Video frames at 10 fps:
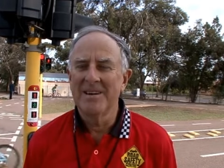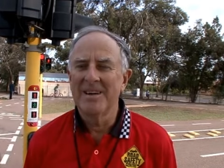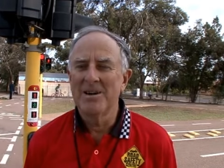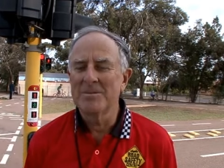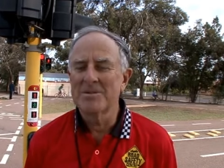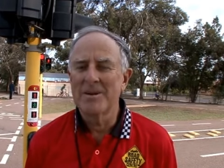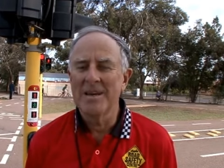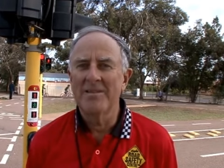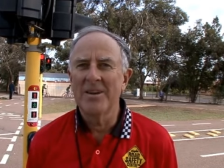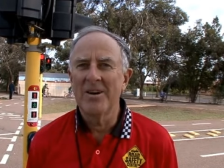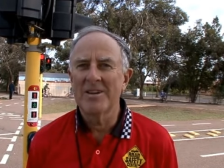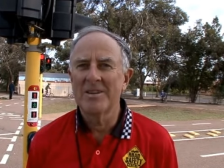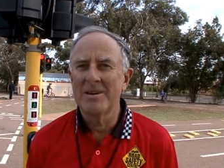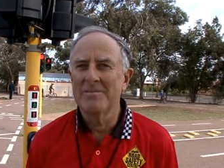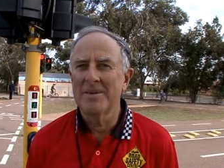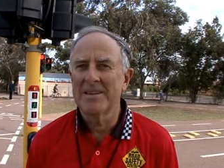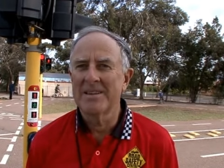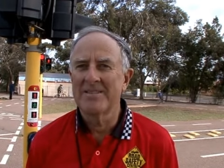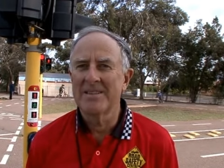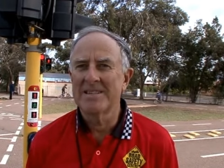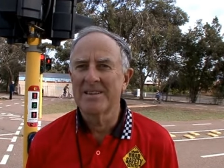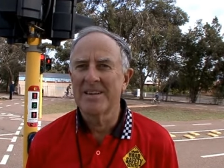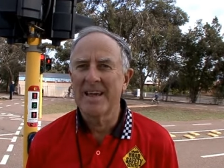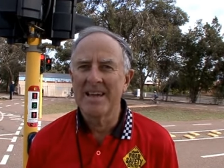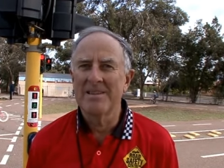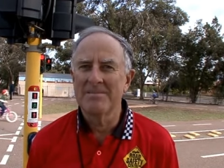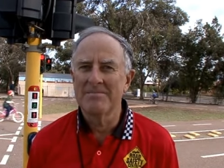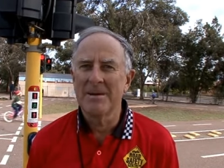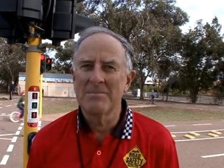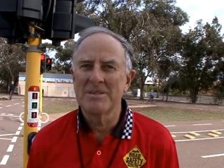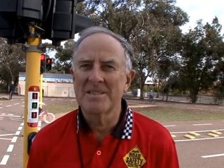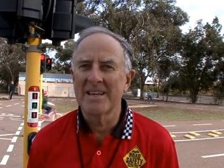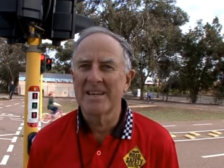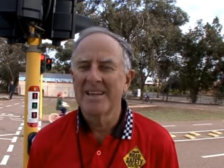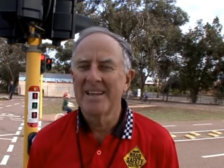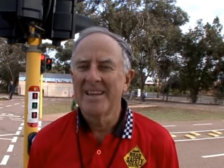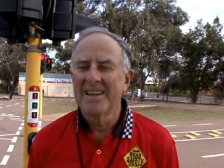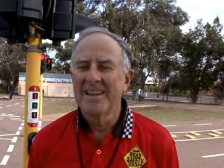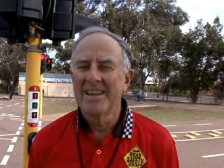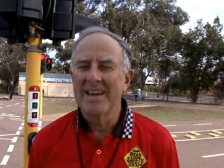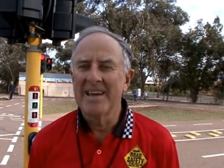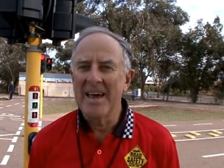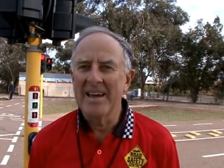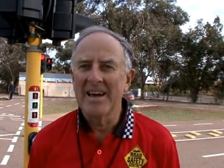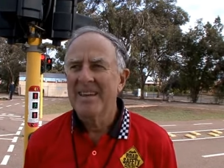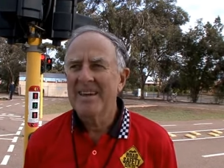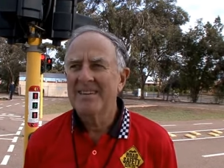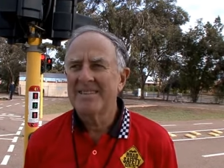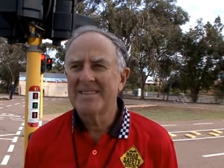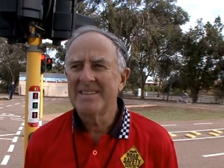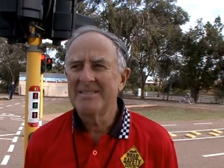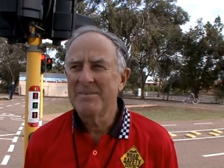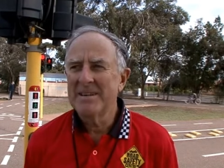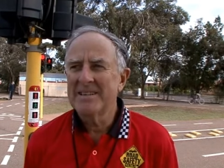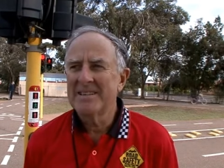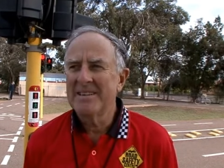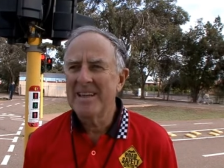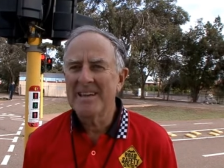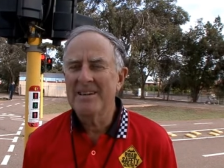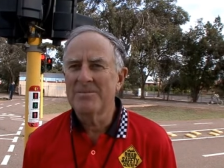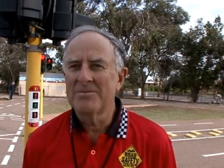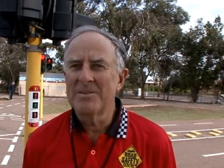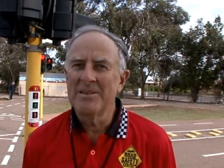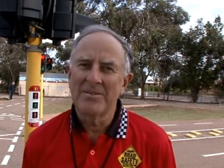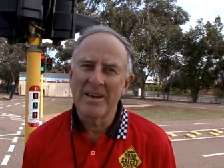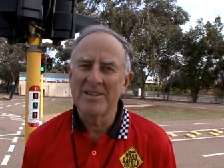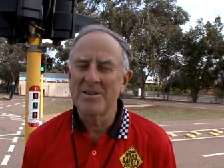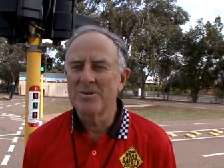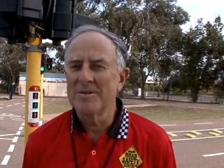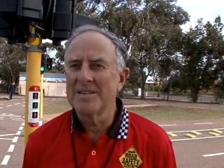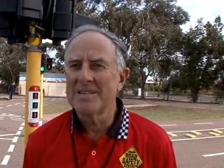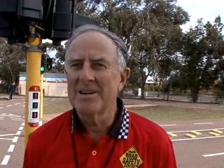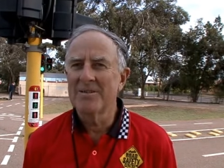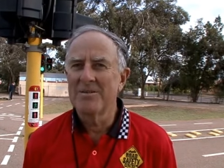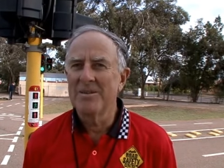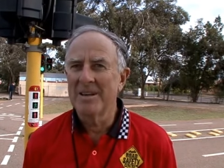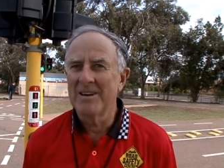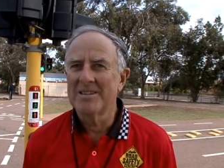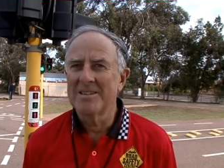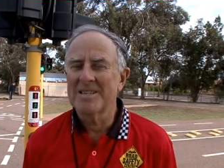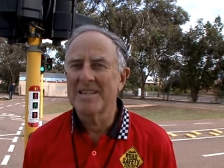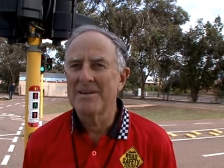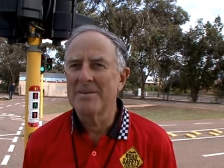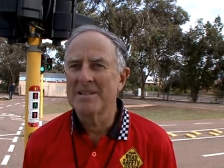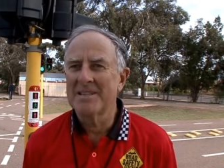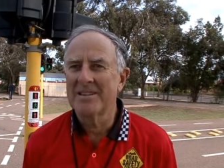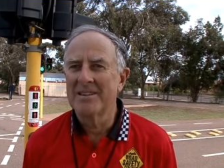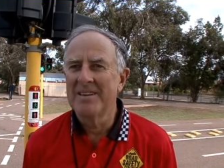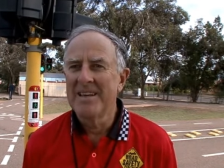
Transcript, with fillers: uh, help us read of a night time, but the rest of the day, Mum was the, the, our governess. Yeah, it, it makes now you've, you've had children yourself, you realise just how much uh,